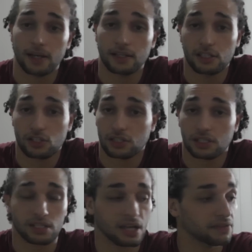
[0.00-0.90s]
He just
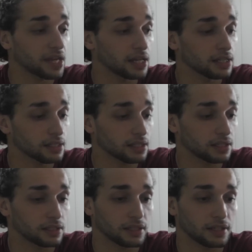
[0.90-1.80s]
doesn't have that
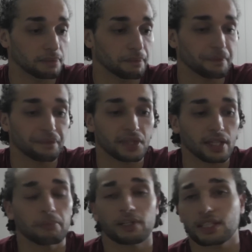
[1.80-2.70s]
instinct in him.
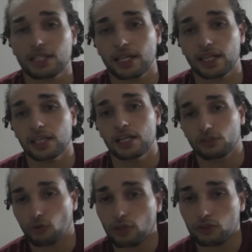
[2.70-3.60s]
But then
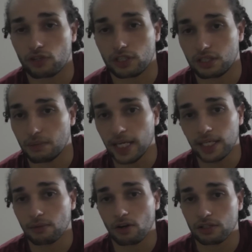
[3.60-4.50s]
again, don't
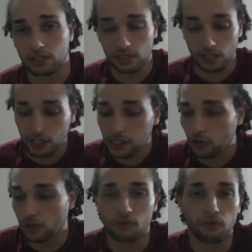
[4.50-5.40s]
underestimate him, guys. He
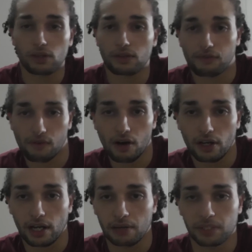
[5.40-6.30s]
could have won the
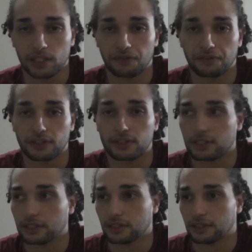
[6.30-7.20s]
fight. I mean, if
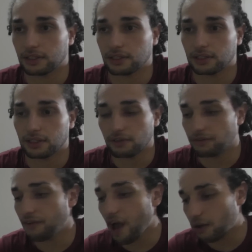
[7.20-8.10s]

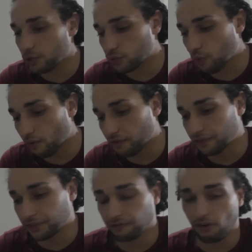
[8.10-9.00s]
the fight was
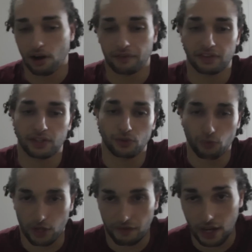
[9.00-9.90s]
155, he
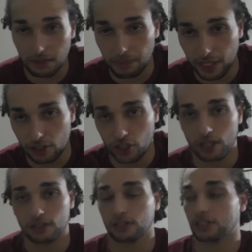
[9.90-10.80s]
would have had better
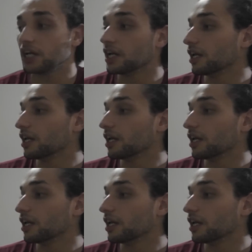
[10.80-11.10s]
chances.